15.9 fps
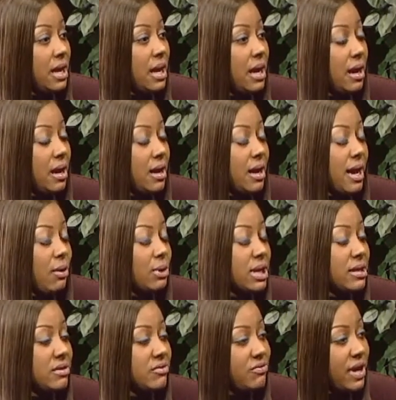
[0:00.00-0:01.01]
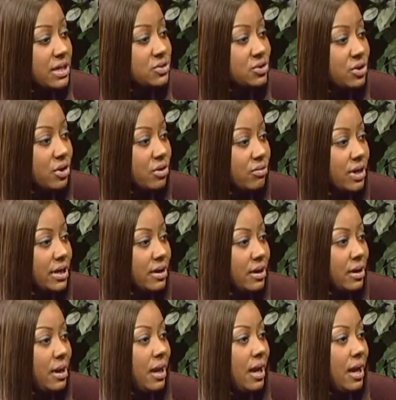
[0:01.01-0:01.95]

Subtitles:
how it can affect your career.